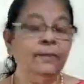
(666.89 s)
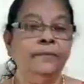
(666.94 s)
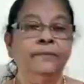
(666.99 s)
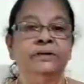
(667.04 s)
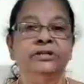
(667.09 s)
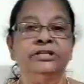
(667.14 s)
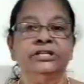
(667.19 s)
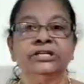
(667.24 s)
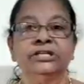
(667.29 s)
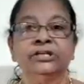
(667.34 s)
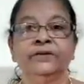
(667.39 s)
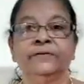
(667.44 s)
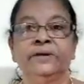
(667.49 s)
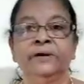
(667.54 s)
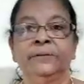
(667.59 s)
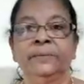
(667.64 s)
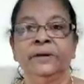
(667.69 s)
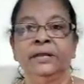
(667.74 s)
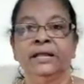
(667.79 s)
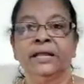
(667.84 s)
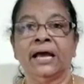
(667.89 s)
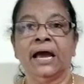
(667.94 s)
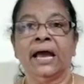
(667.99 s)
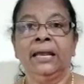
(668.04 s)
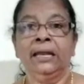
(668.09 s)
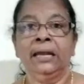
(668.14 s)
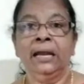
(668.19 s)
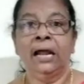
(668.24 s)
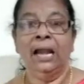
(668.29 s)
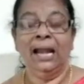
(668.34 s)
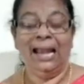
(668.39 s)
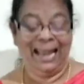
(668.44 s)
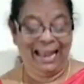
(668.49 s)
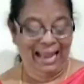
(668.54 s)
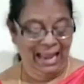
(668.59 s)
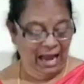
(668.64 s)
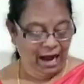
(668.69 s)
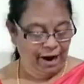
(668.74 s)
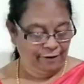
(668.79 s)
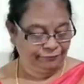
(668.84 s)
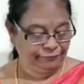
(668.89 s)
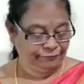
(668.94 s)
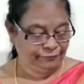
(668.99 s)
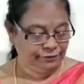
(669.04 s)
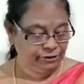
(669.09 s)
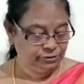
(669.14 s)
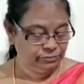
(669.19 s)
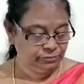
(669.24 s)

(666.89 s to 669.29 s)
Which is a verb in that? Laughed.